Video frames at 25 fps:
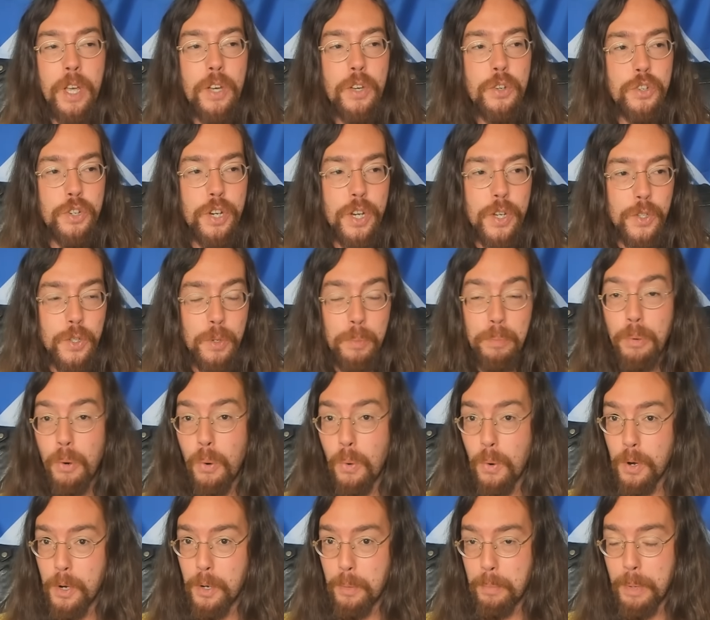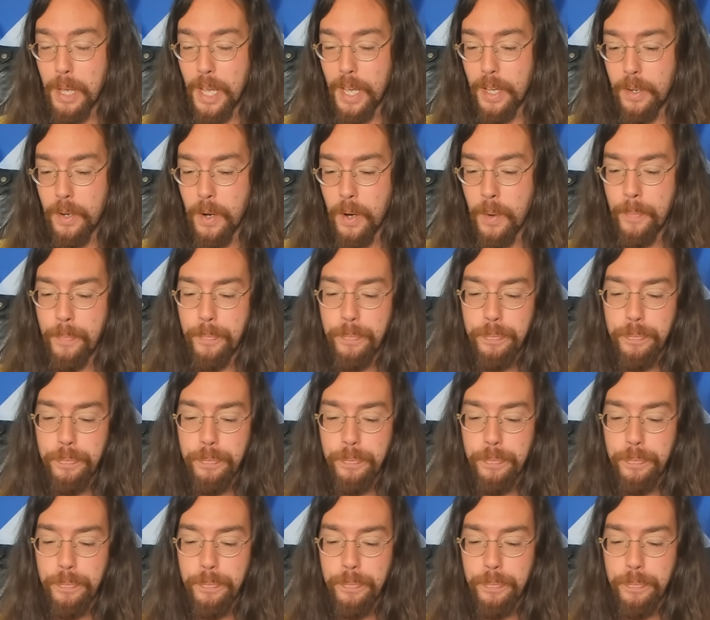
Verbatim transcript: She's a poor debater.